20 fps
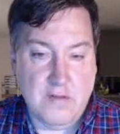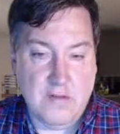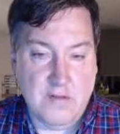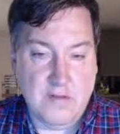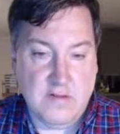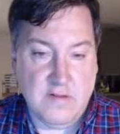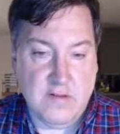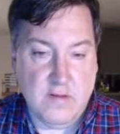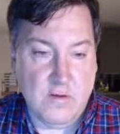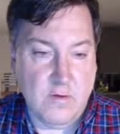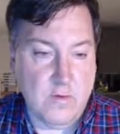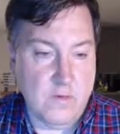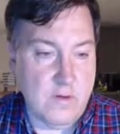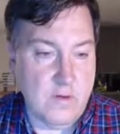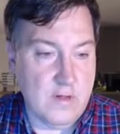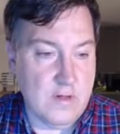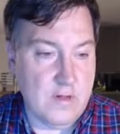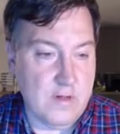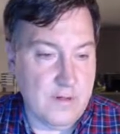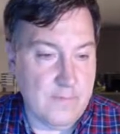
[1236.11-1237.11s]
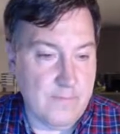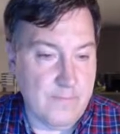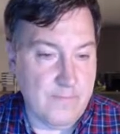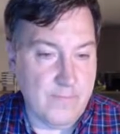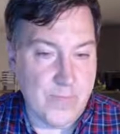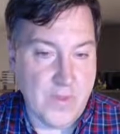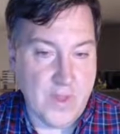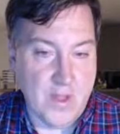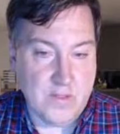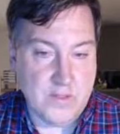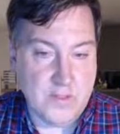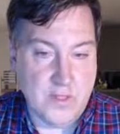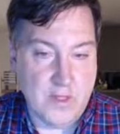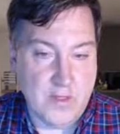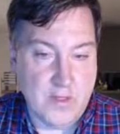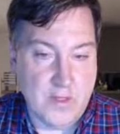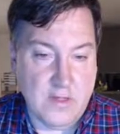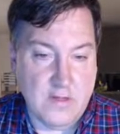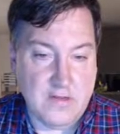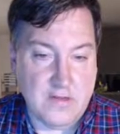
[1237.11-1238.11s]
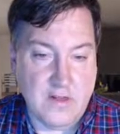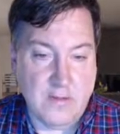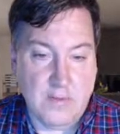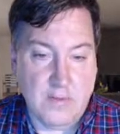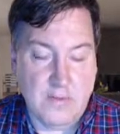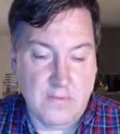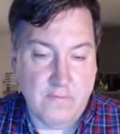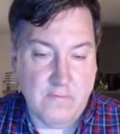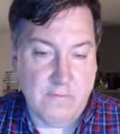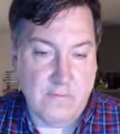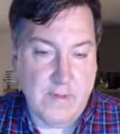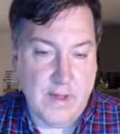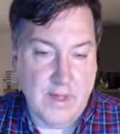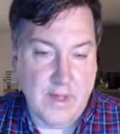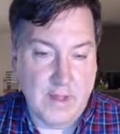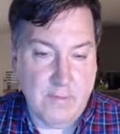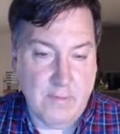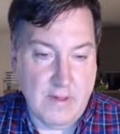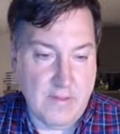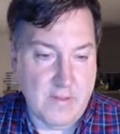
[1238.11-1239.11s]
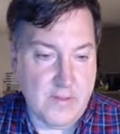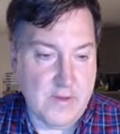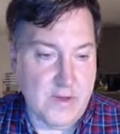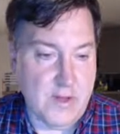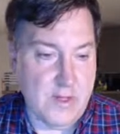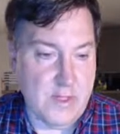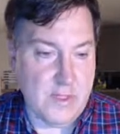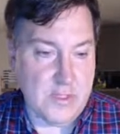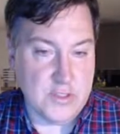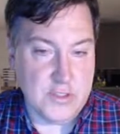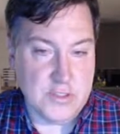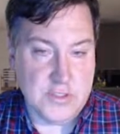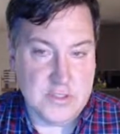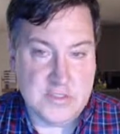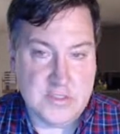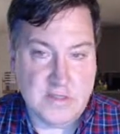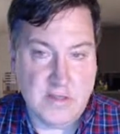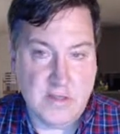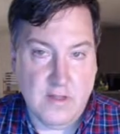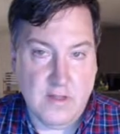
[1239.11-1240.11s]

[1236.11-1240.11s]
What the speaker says: So I'll tell you some of my methodologies